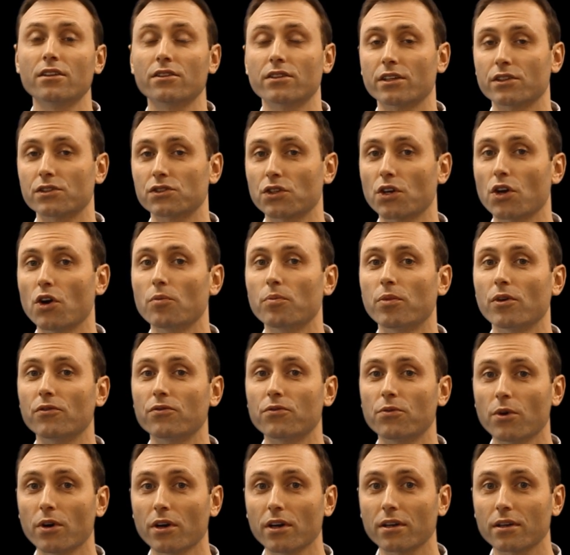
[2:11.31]
their scope
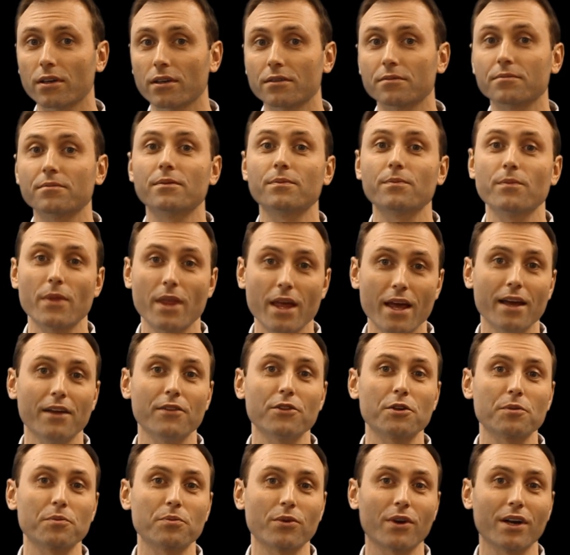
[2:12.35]
of work,
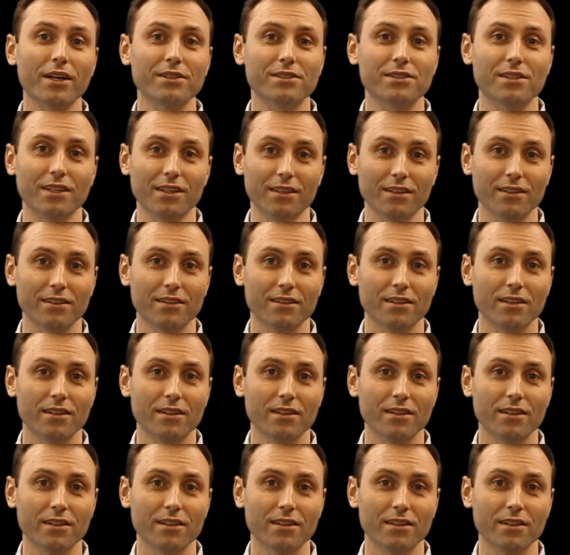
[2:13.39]
and their pricing.